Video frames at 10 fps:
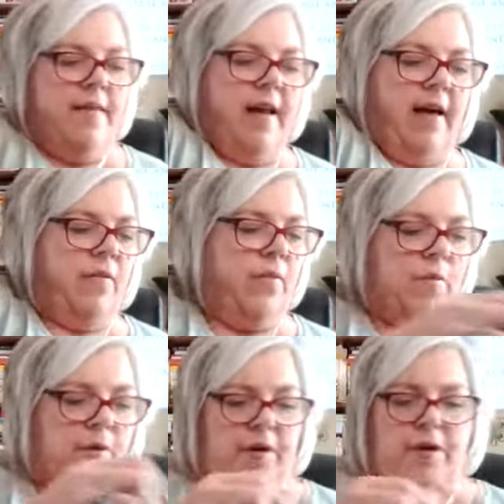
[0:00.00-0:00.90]
next one
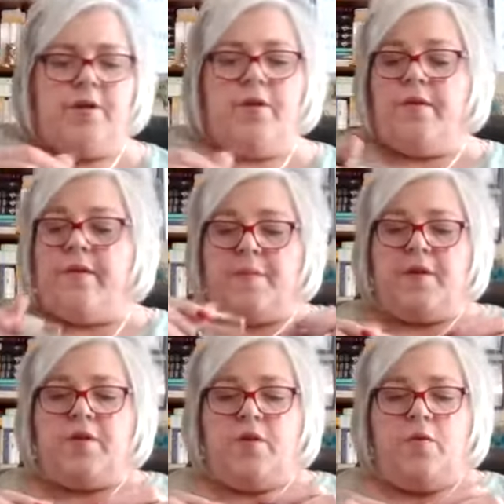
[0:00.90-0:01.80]
we're going to do is I'm
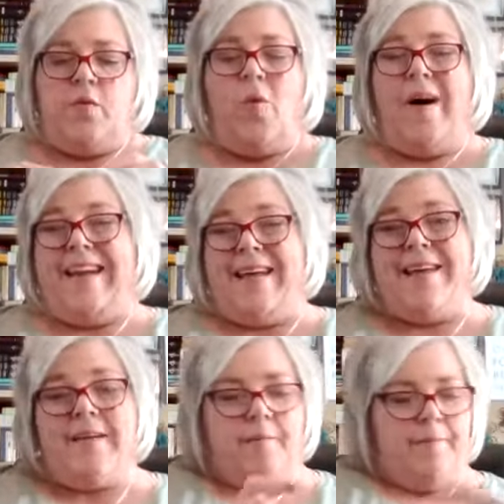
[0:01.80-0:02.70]
going to do the
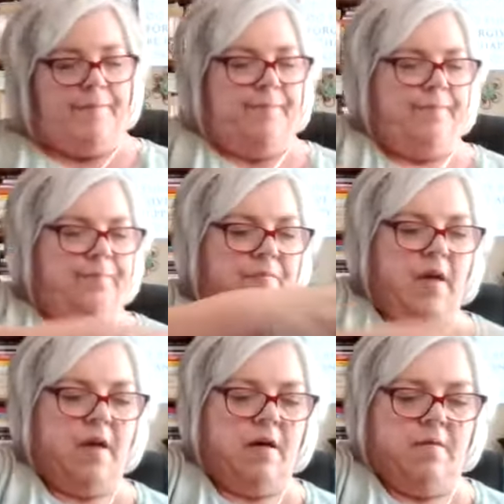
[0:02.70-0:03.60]
1M.
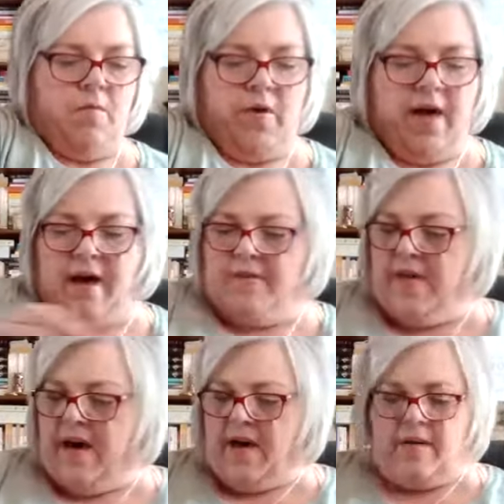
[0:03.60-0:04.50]
We have
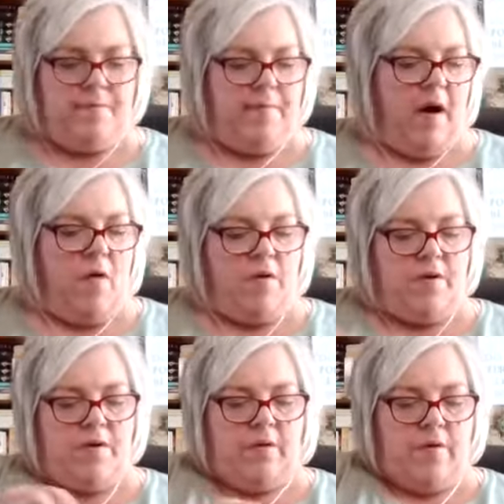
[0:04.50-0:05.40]
that power
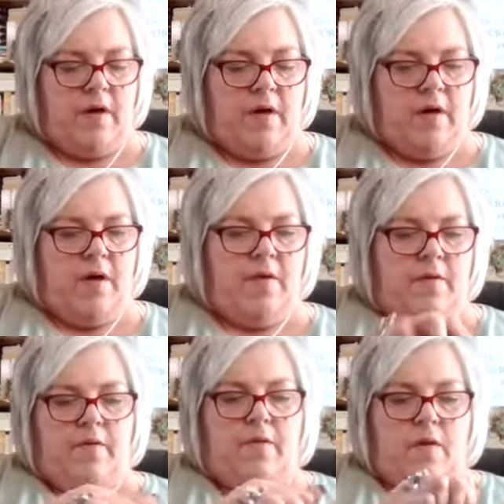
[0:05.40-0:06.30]
too.
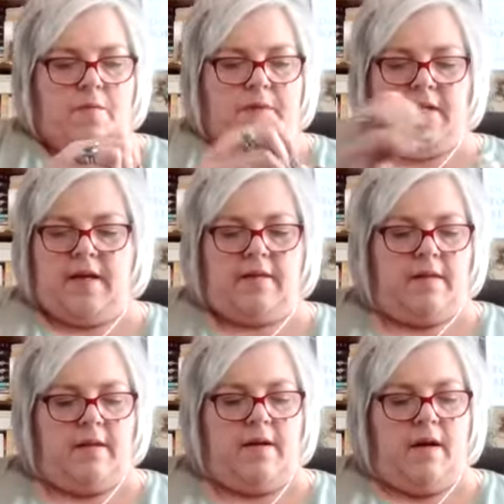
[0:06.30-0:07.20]
So I'm going to take
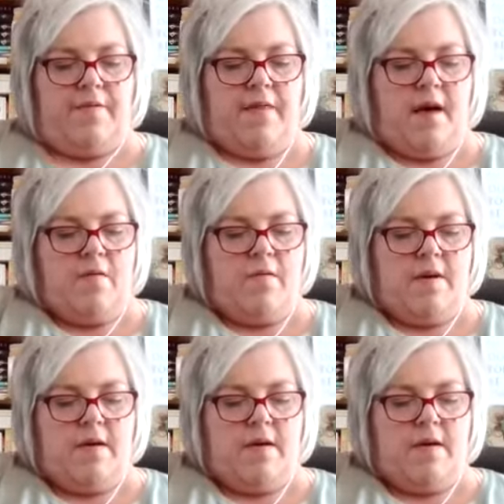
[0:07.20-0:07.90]
the lid off of that one,